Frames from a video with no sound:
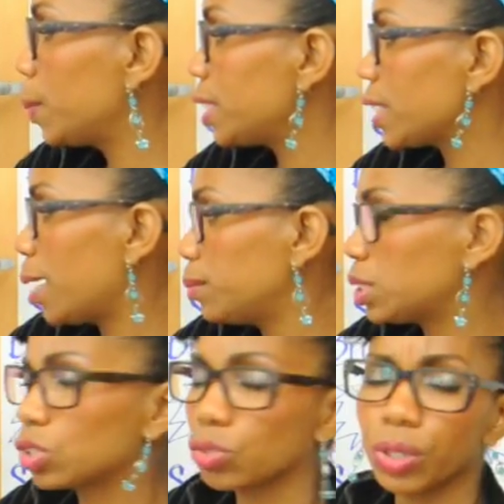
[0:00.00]
many times
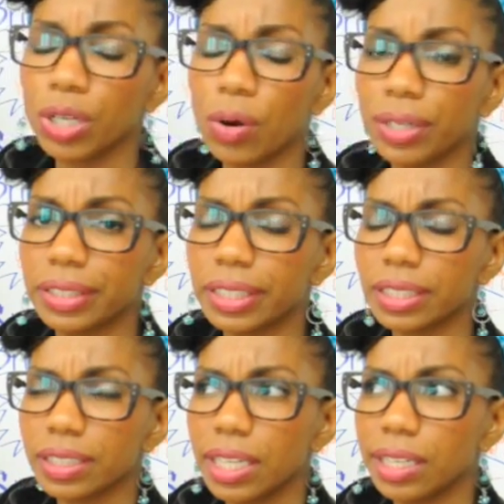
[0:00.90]
does 3 go into
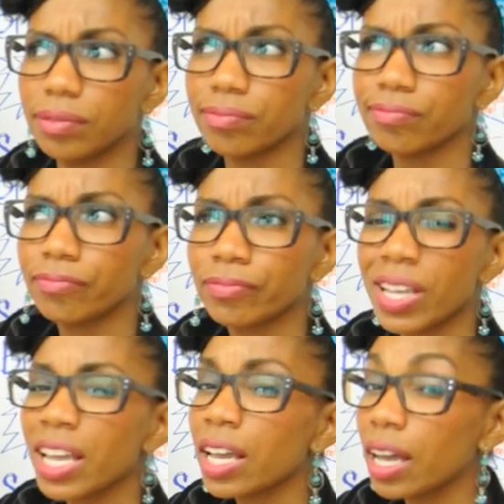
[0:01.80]
16?
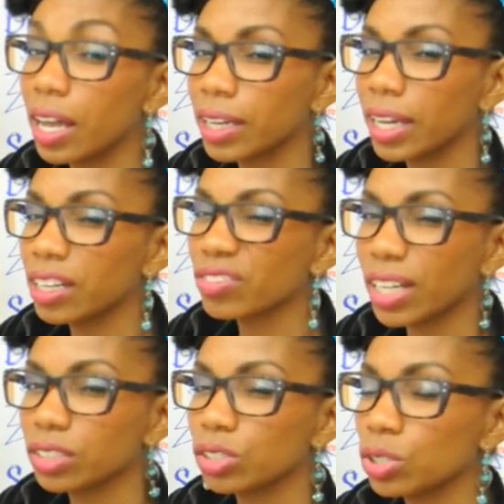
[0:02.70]
Again, if
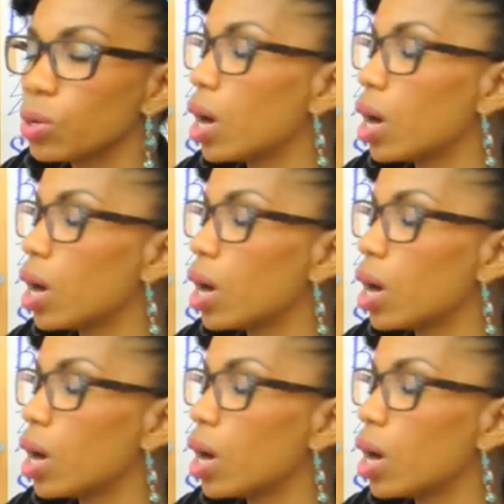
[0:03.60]
that's too